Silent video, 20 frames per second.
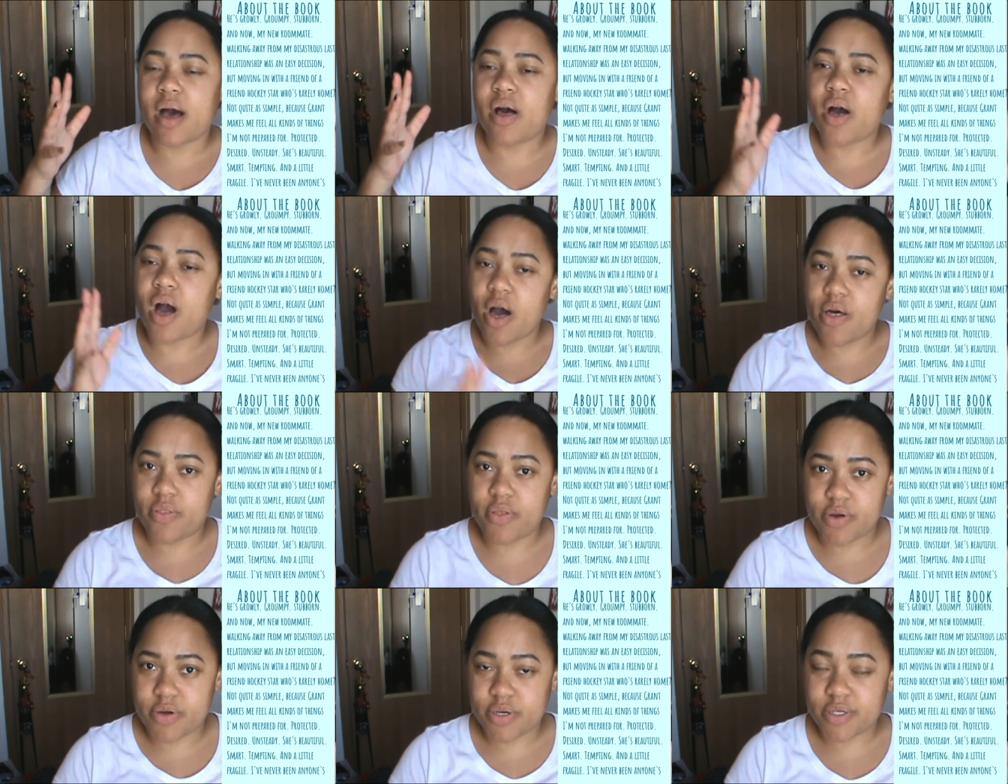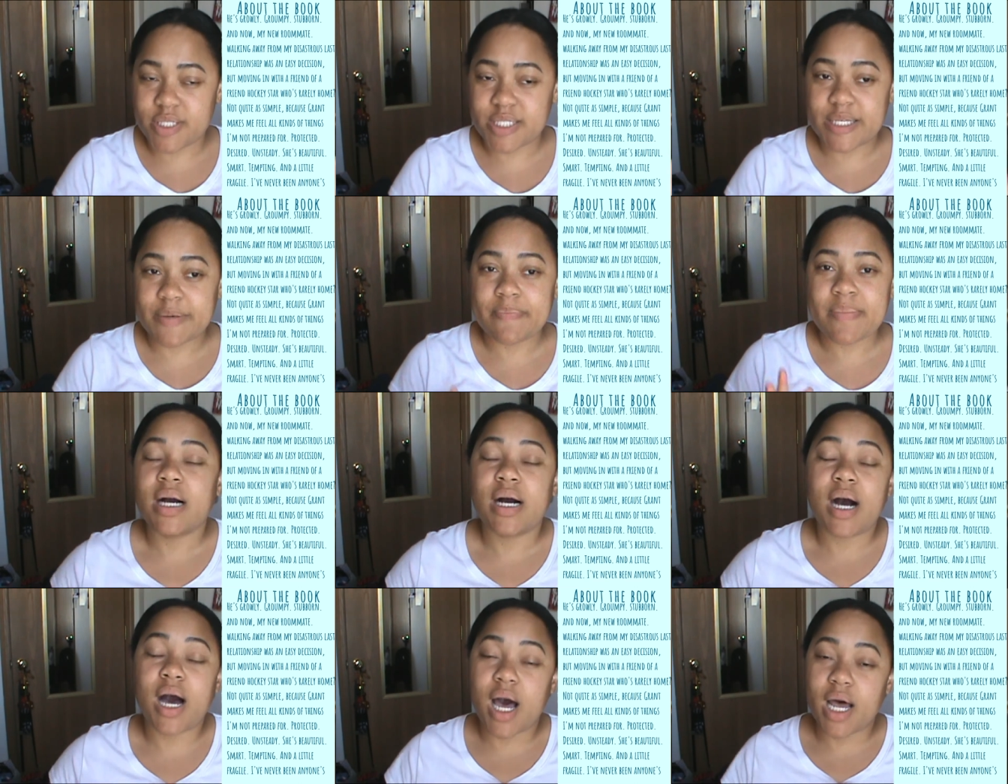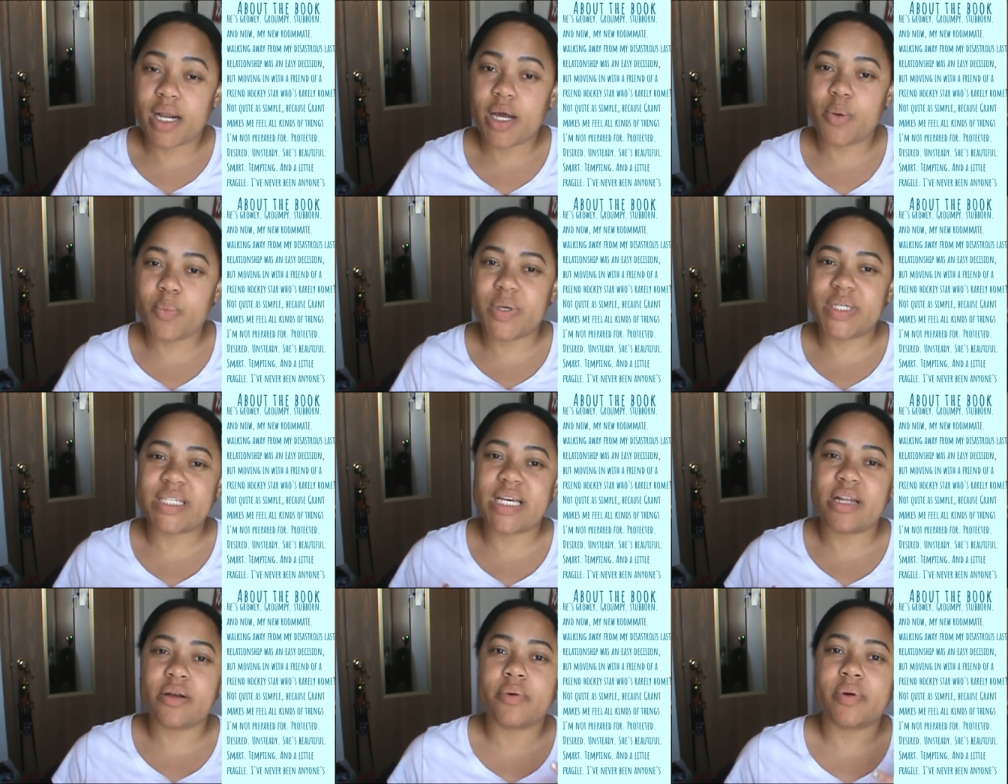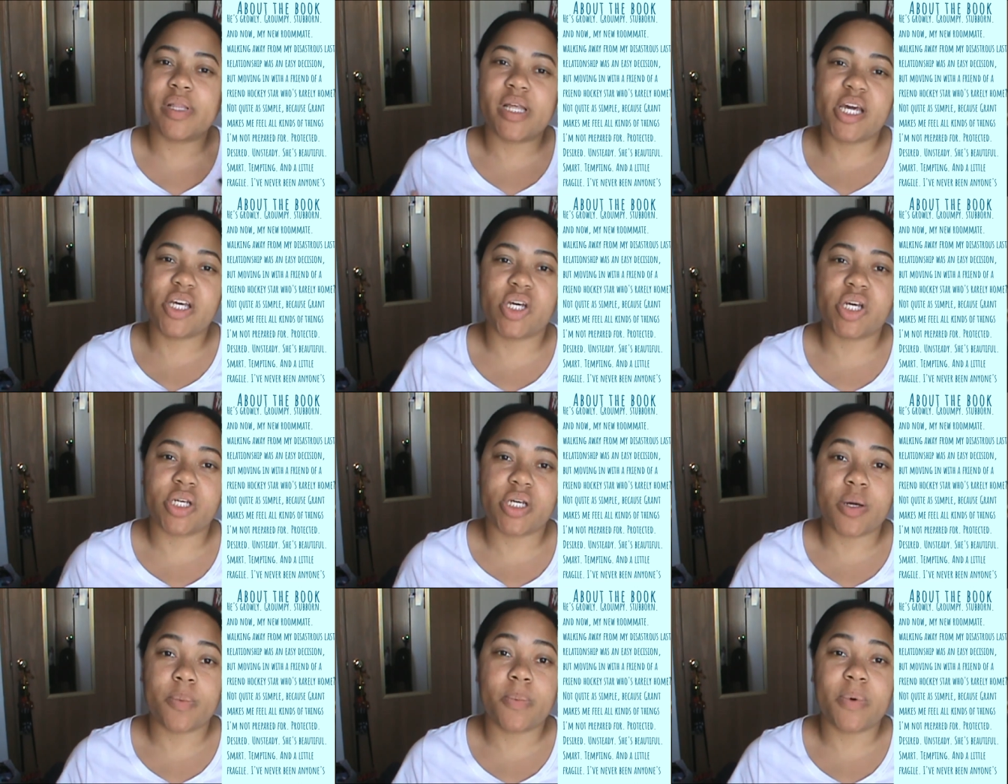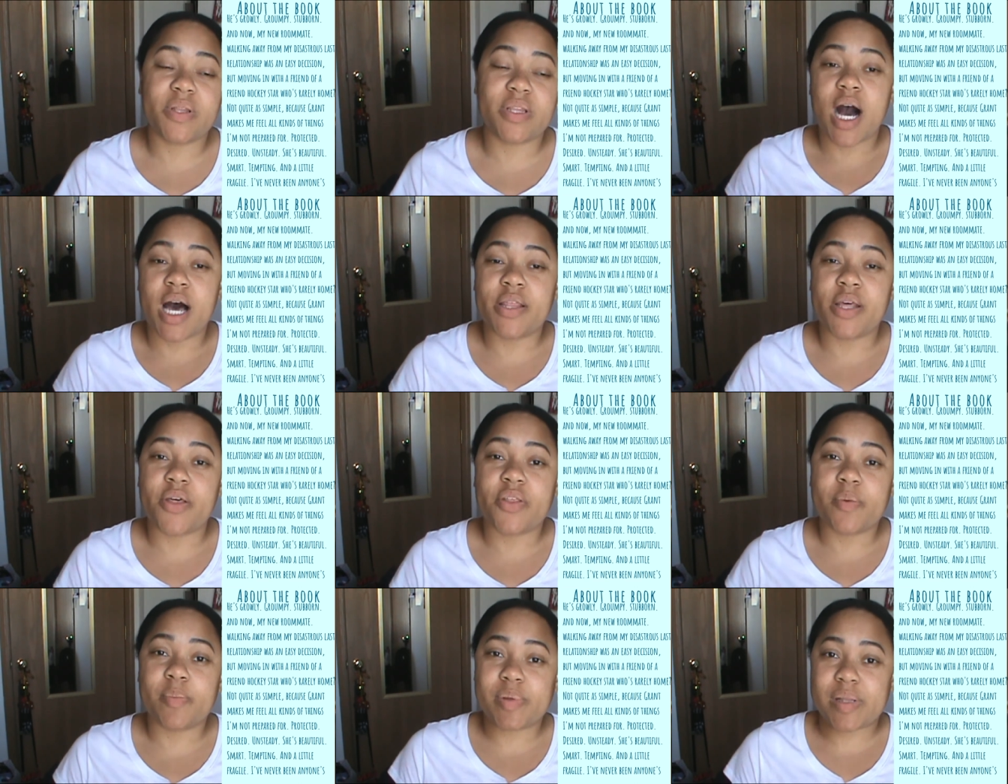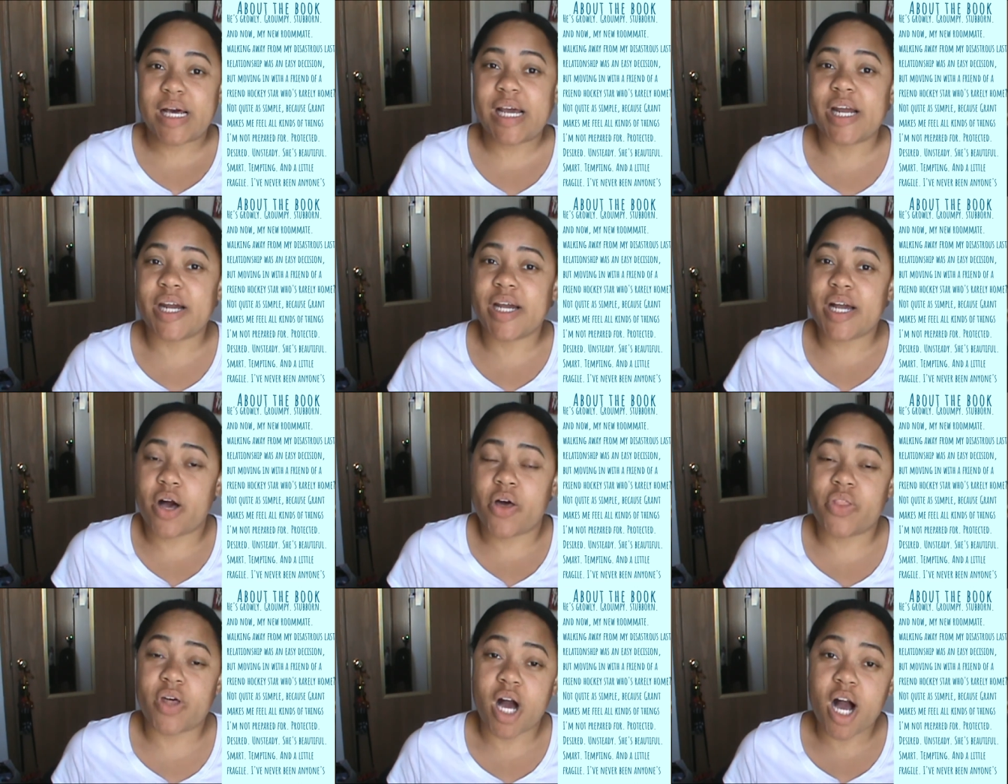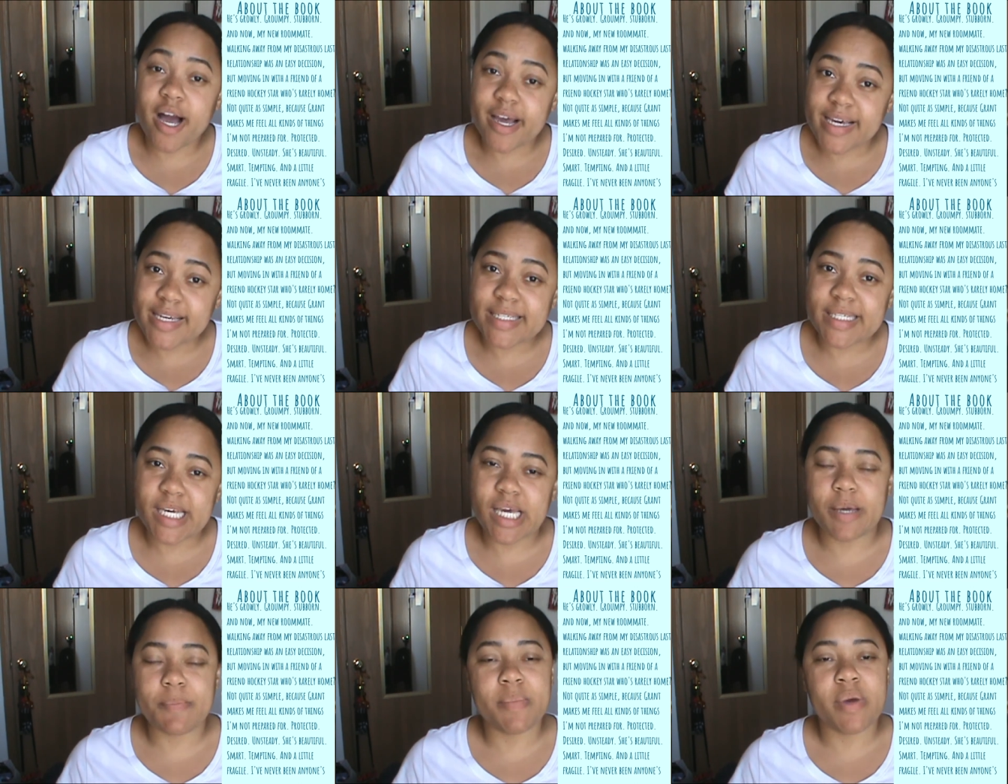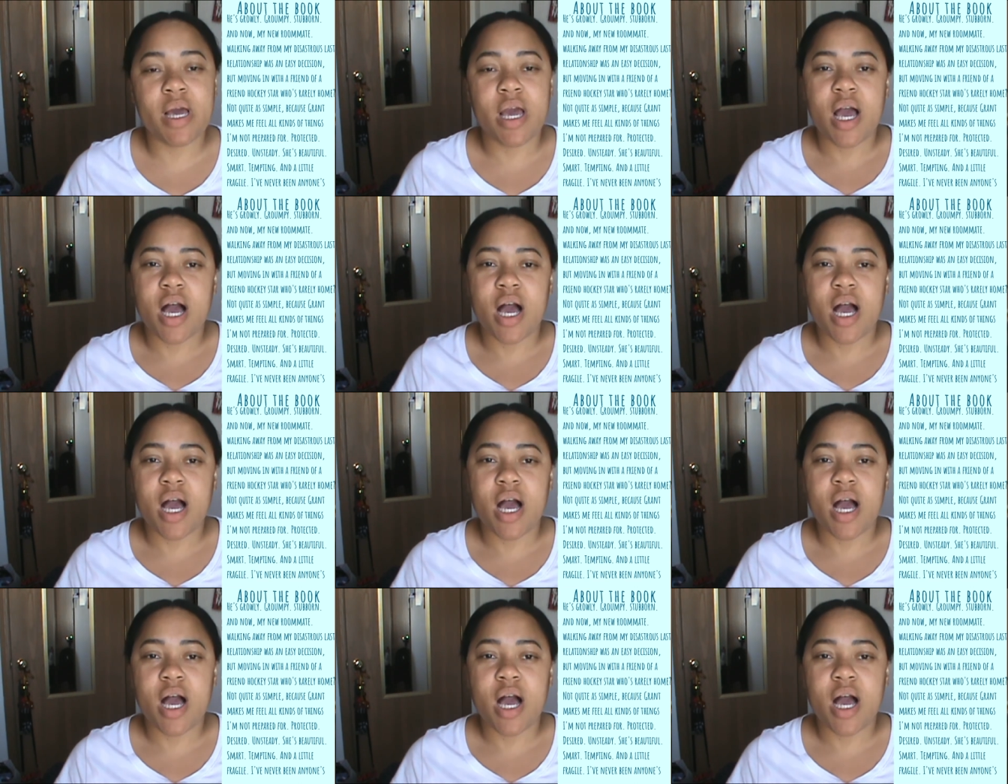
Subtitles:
others. Anna was in a relationship with another player on the hockey team,